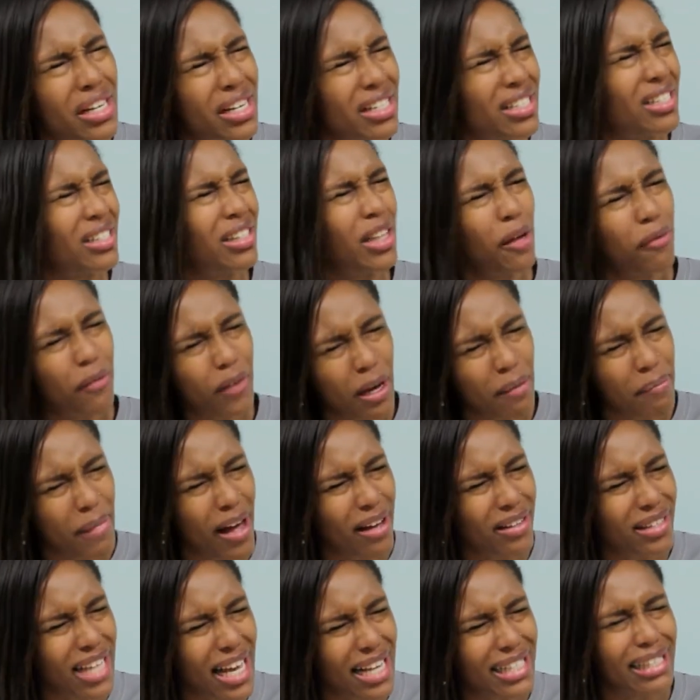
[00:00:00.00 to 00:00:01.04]
and this stuff come
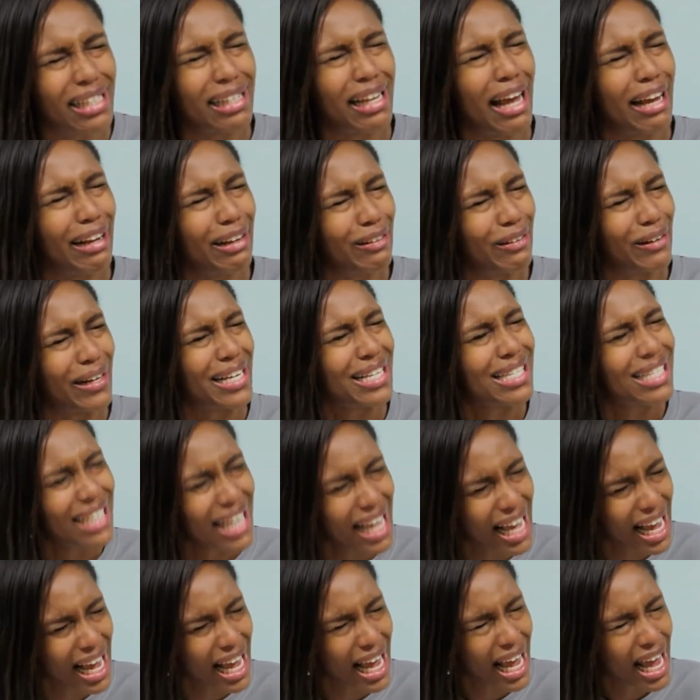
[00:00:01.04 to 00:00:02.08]
out tasting like green
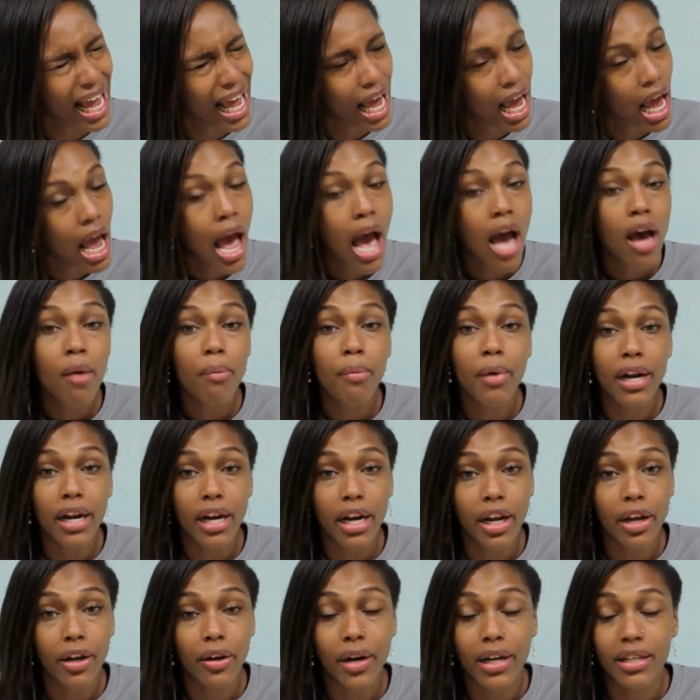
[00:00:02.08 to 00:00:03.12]
tea. But
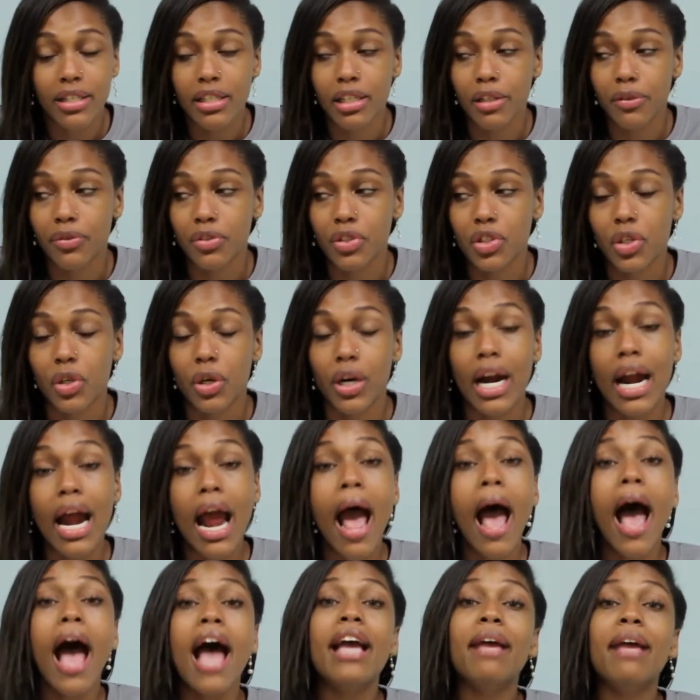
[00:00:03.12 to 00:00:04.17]
anywho, that's a different story.
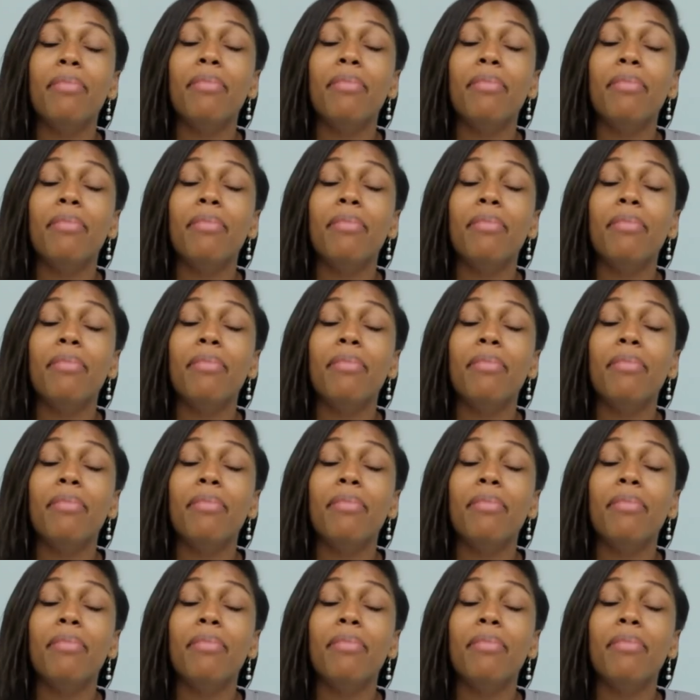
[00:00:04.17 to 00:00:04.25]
